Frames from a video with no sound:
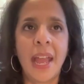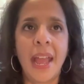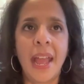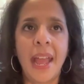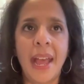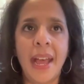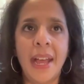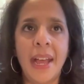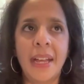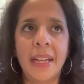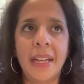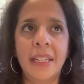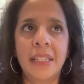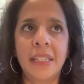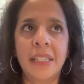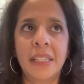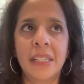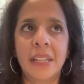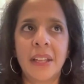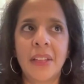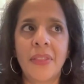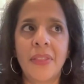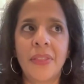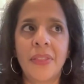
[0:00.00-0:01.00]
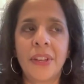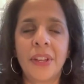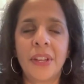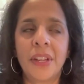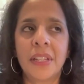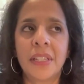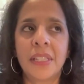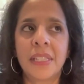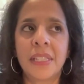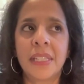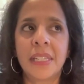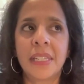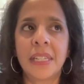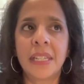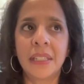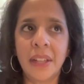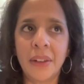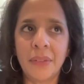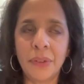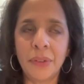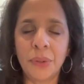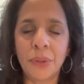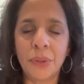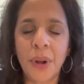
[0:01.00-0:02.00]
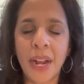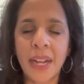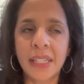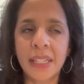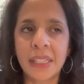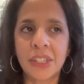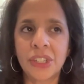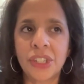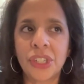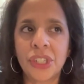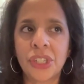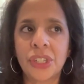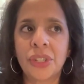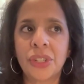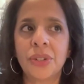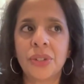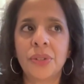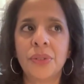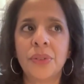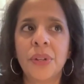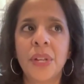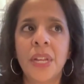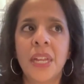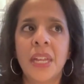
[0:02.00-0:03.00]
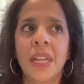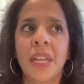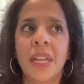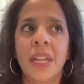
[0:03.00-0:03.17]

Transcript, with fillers: And the sea level rise issue